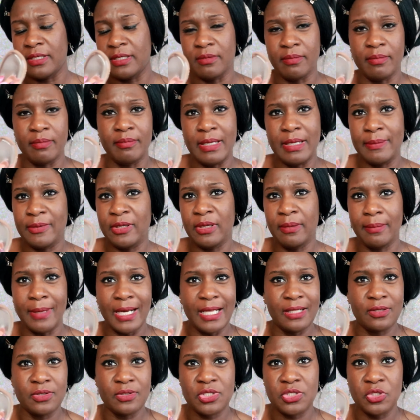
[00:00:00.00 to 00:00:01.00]
and maybe a
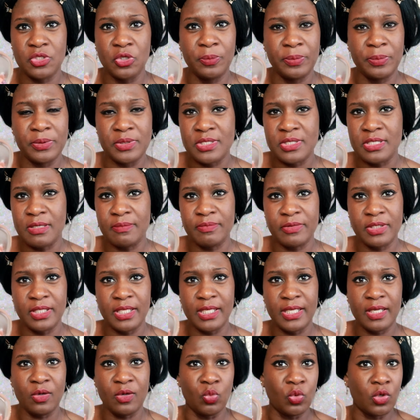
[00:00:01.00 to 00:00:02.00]
mild soap or
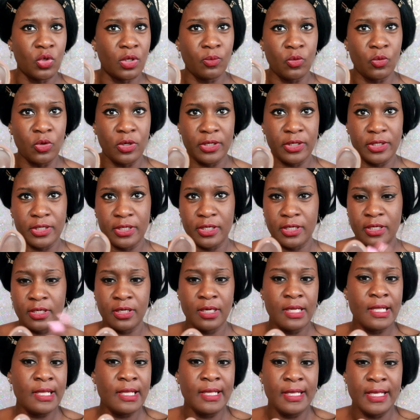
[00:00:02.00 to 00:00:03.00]
something, warm
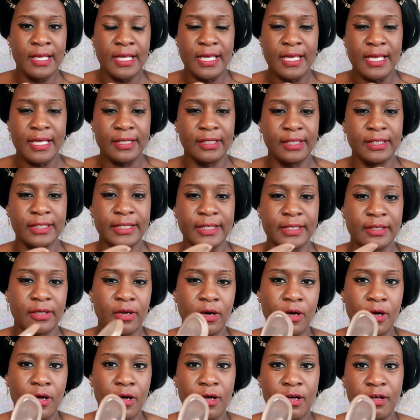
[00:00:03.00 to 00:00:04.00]
water, and clean
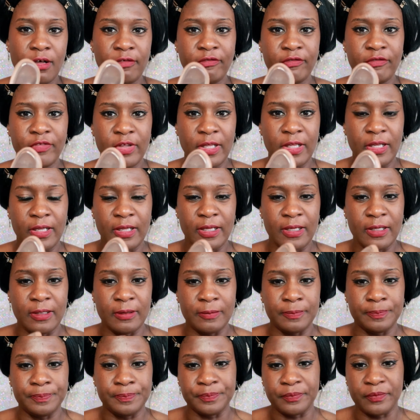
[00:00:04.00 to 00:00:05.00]
it off.
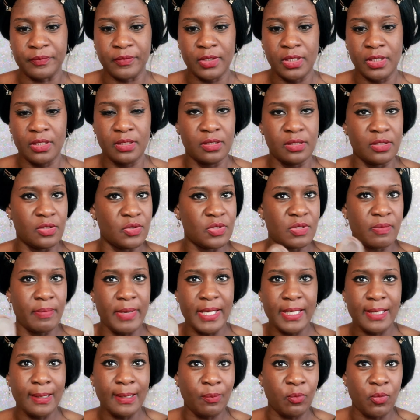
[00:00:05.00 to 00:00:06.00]
Use a
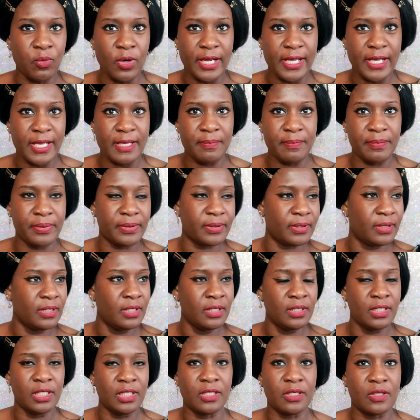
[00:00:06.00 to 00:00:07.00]
makeup wipe.
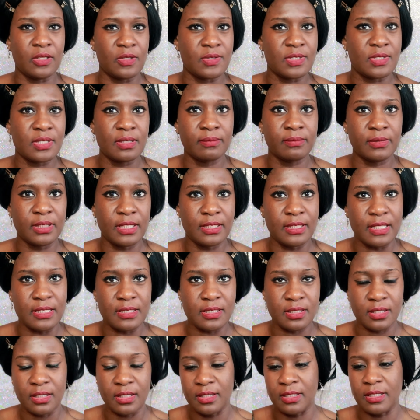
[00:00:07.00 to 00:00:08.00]
You know, something
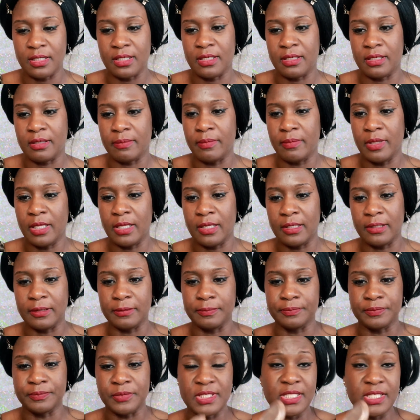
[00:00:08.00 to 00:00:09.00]
that's
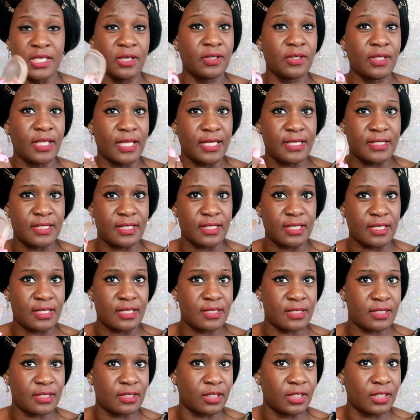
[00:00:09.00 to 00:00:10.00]
gonna sterilize
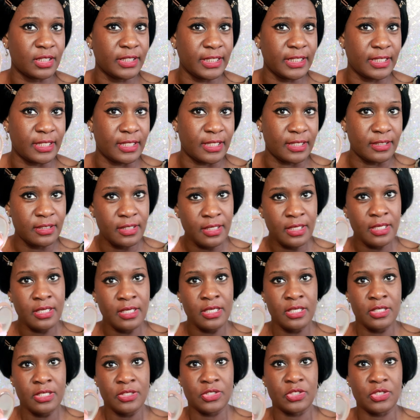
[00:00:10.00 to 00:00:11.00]
this and clean it
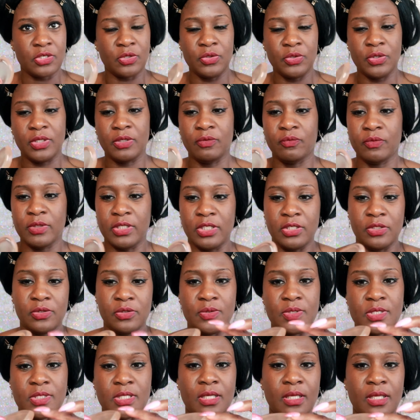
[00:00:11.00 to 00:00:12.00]
so you can
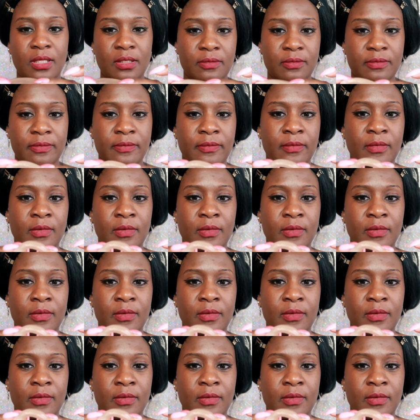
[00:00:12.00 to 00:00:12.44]
reuse it.